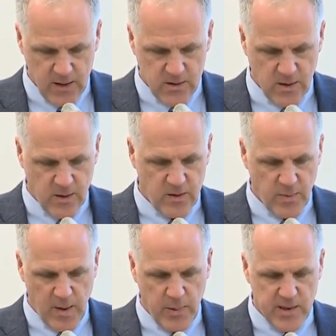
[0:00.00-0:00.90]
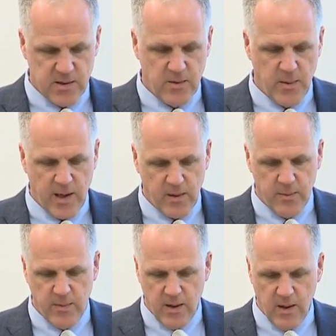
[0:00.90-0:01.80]
So it's my pleasure to
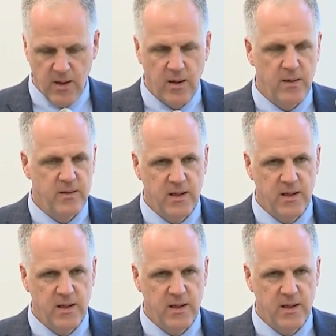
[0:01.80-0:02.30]
welcome uh,